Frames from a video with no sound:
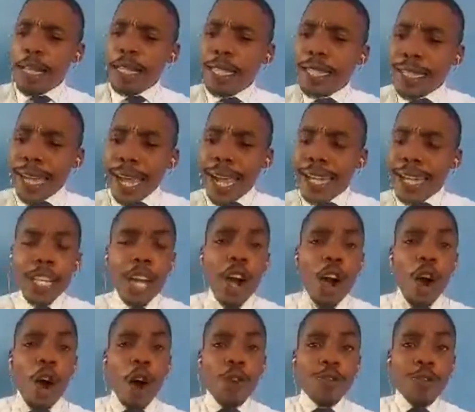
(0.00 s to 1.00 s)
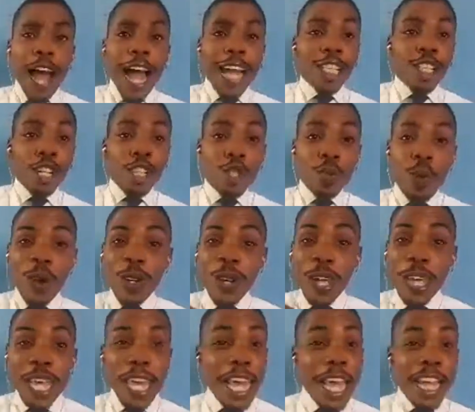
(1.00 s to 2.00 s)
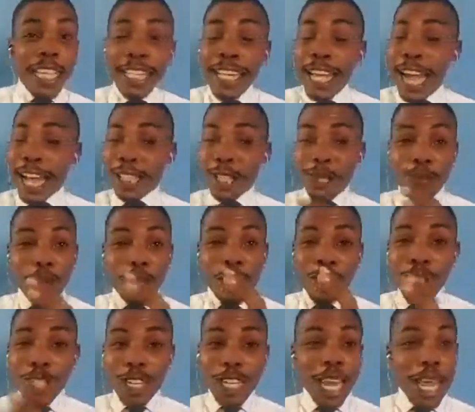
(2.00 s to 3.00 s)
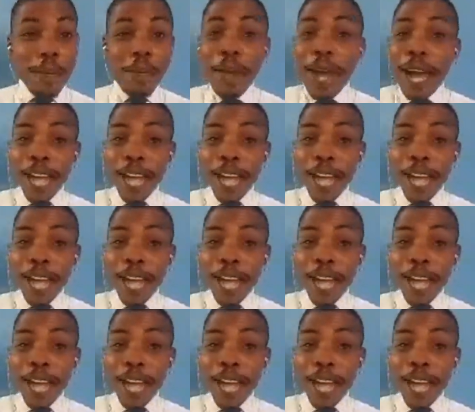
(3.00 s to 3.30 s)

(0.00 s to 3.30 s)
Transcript: a state of I just want to eat, I just want to sleep,